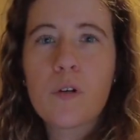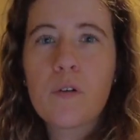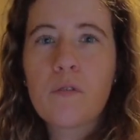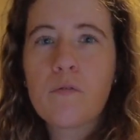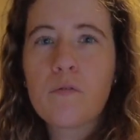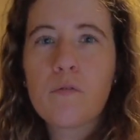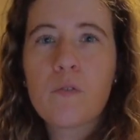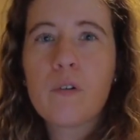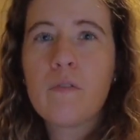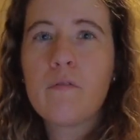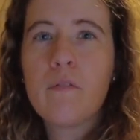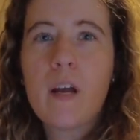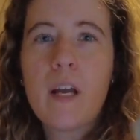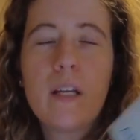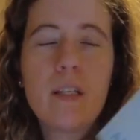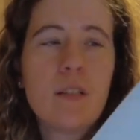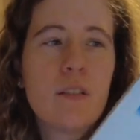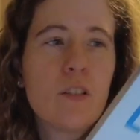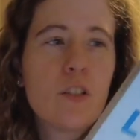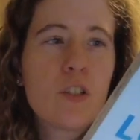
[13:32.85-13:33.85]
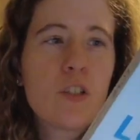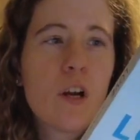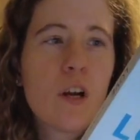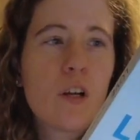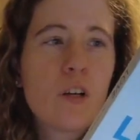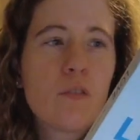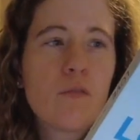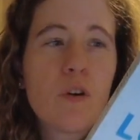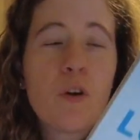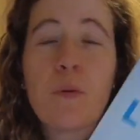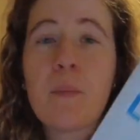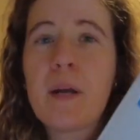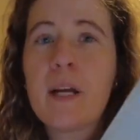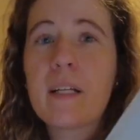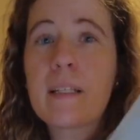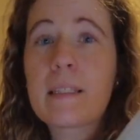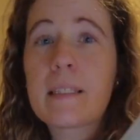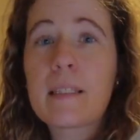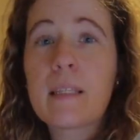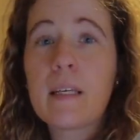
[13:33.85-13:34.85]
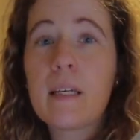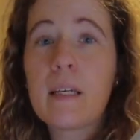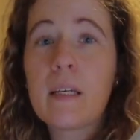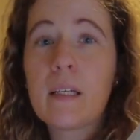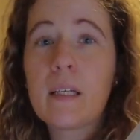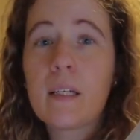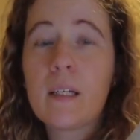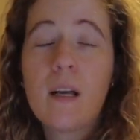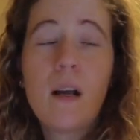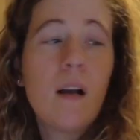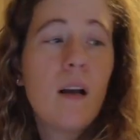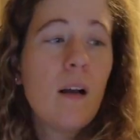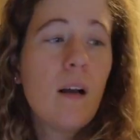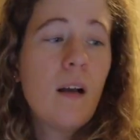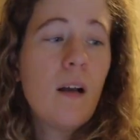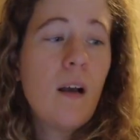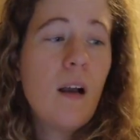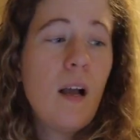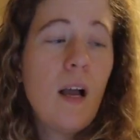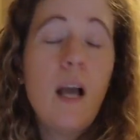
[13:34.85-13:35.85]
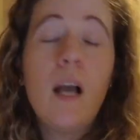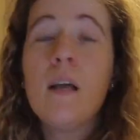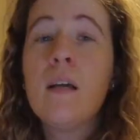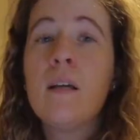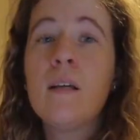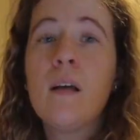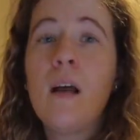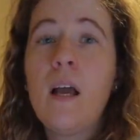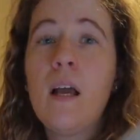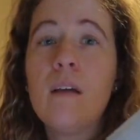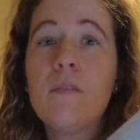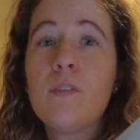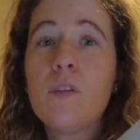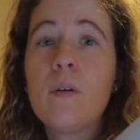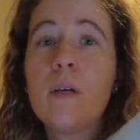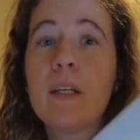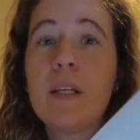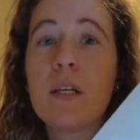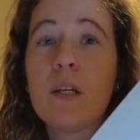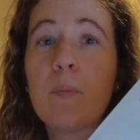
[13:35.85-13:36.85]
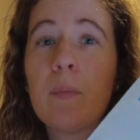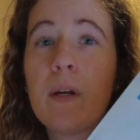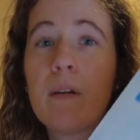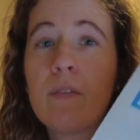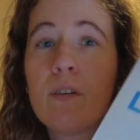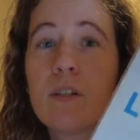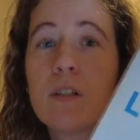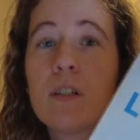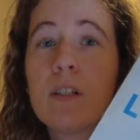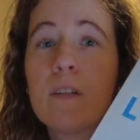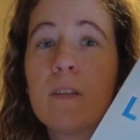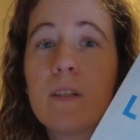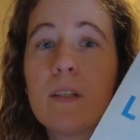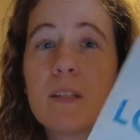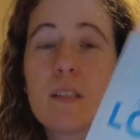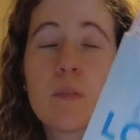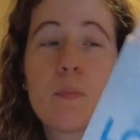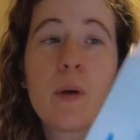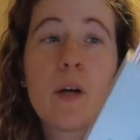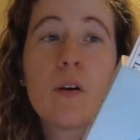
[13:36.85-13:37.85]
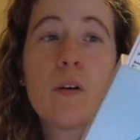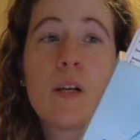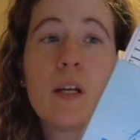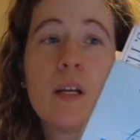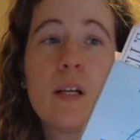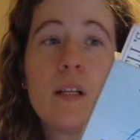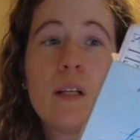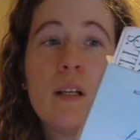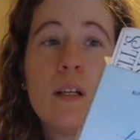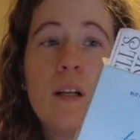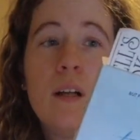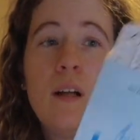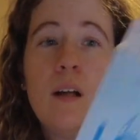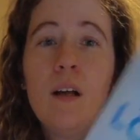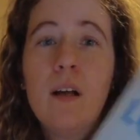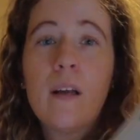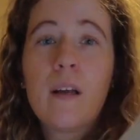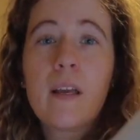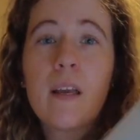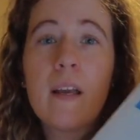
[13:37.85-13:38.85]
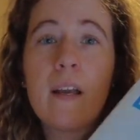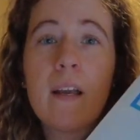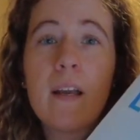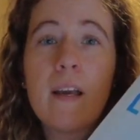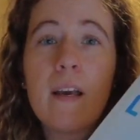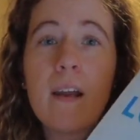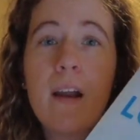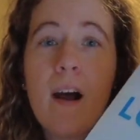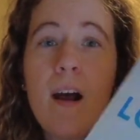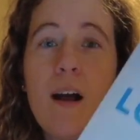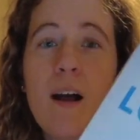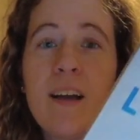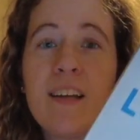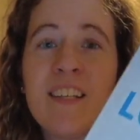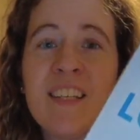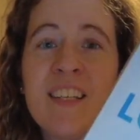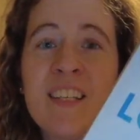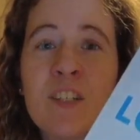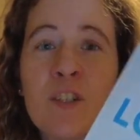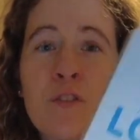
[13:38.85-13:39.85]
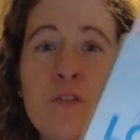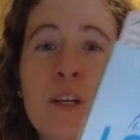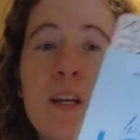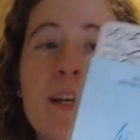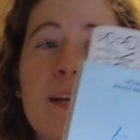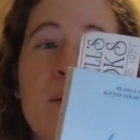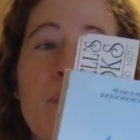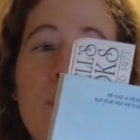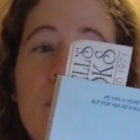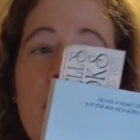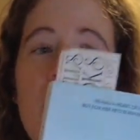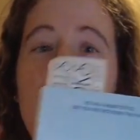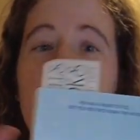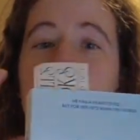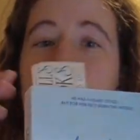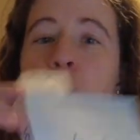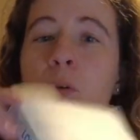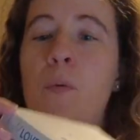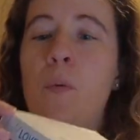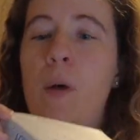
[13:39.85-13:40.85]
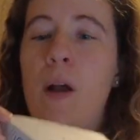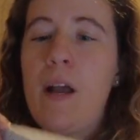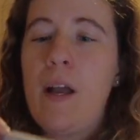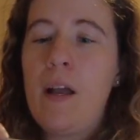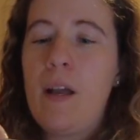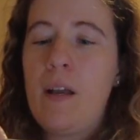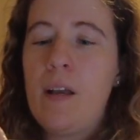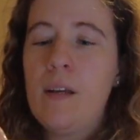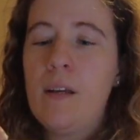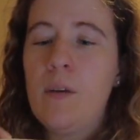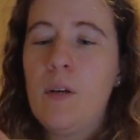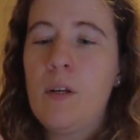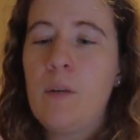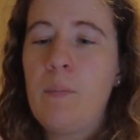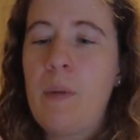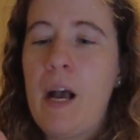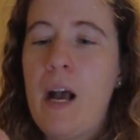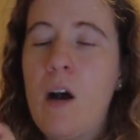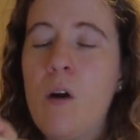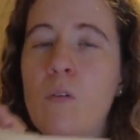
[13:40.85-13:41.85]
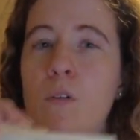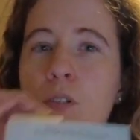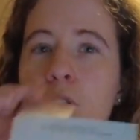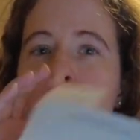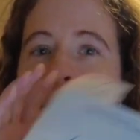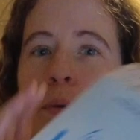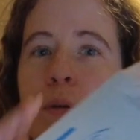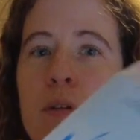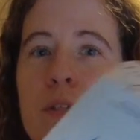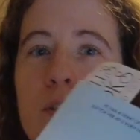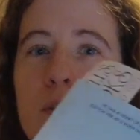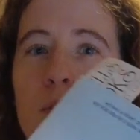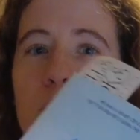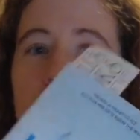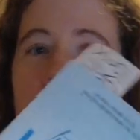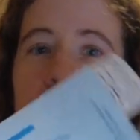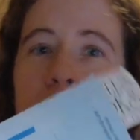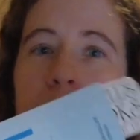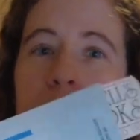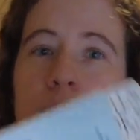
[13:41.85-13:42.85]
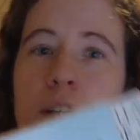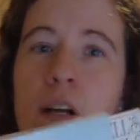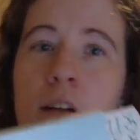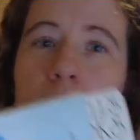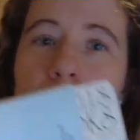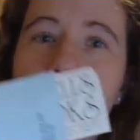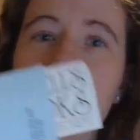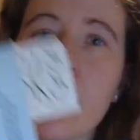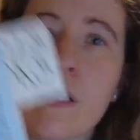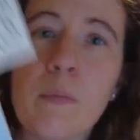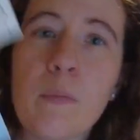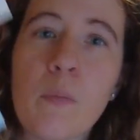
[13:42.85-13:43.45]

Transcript: of revenge, dark romance thing. I have no idea, but I've heard good things about it, and I need to read it. By the way, Powell's Bookstore, if you're ever in